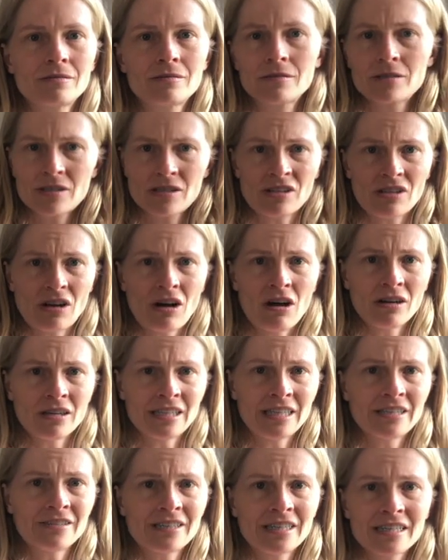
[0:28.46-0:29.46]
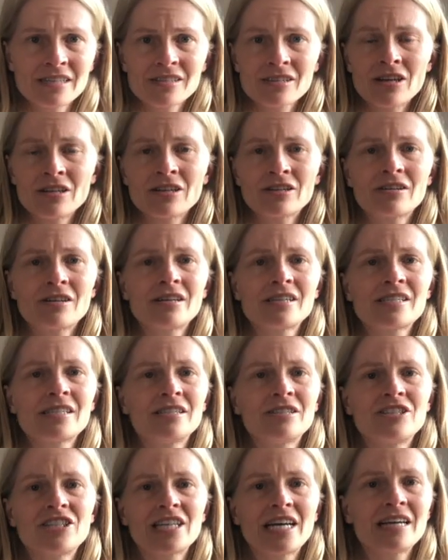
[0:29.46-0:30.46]
song lyrics all across
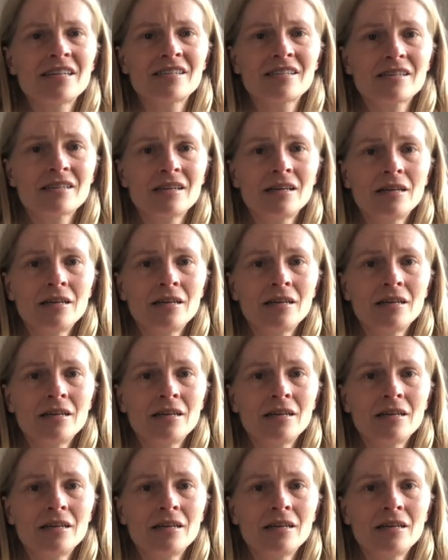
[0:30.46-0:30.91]
their chests.